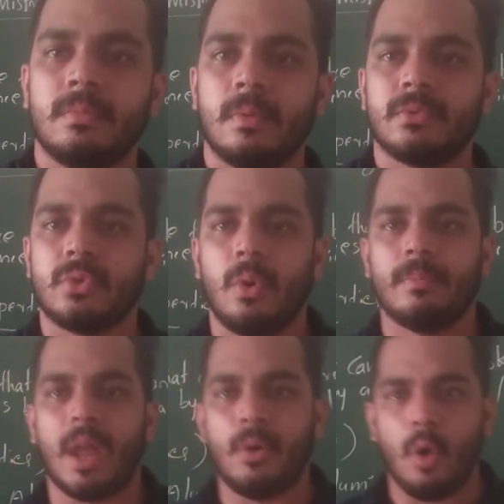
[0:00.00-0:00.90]

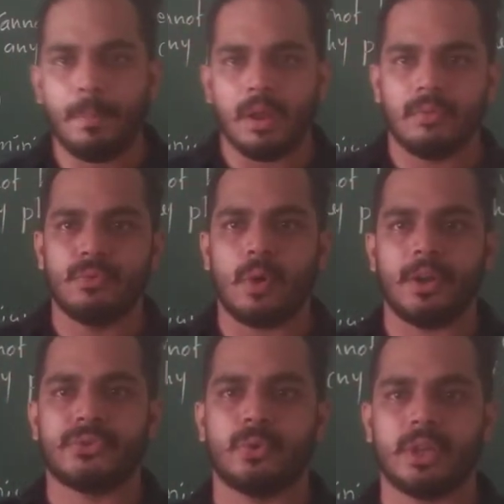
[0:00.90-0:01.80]
So I hope all of you
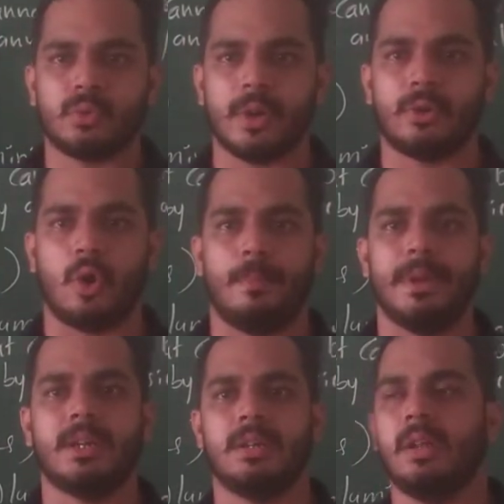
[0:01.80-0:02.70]
understood the today
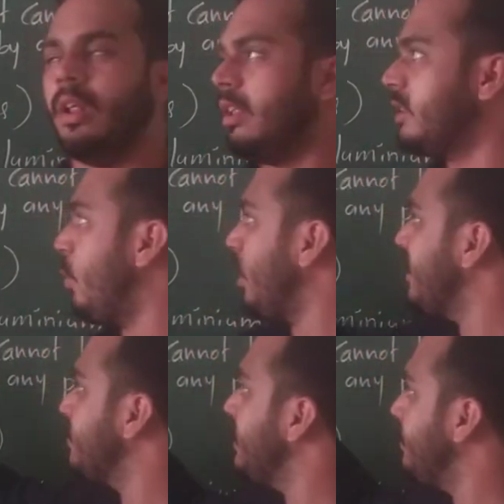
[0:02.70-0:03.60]
topic. What
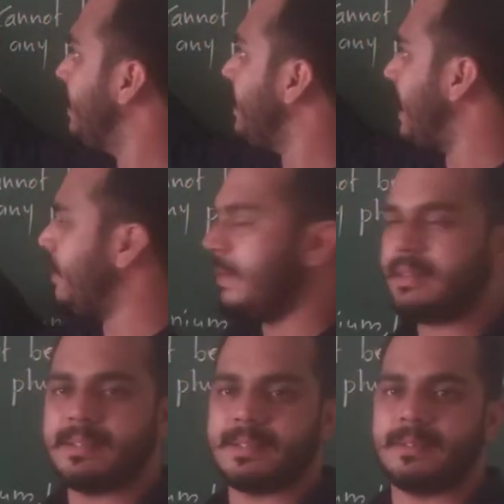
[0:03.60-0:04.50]
is mean by elements?